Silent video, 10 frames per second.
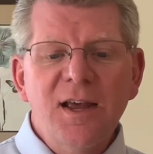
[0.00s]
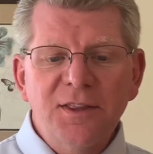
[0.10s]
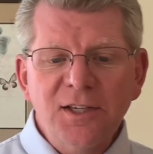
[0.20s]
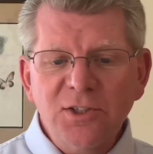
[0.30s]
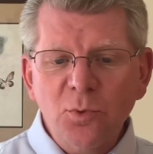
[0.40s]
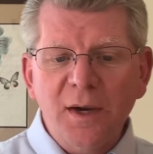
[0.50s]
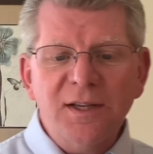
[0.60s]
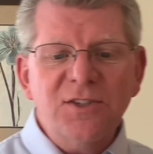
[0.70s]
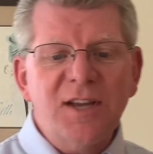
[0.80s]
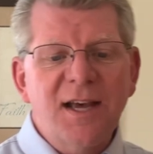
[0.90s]
This is what
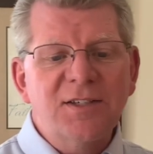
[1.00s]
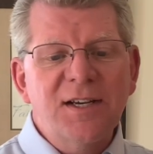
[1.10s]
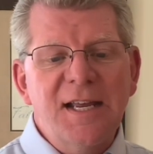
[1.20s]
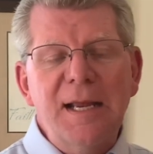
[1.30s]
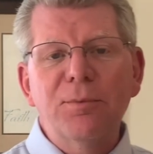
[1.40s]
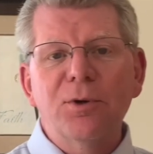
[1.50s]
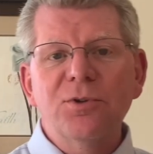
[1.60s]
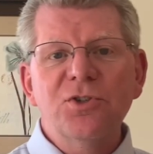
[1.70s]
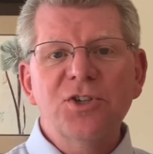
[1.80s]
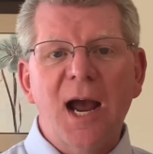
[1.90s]
it says in
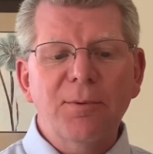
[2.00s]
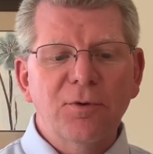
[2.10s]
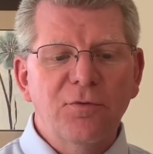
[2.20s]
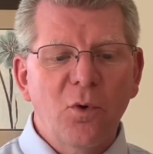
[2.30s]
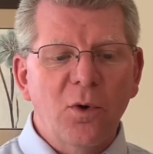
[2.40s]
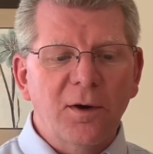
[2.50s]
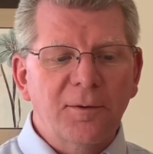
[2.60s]
Hebrews chapter 4.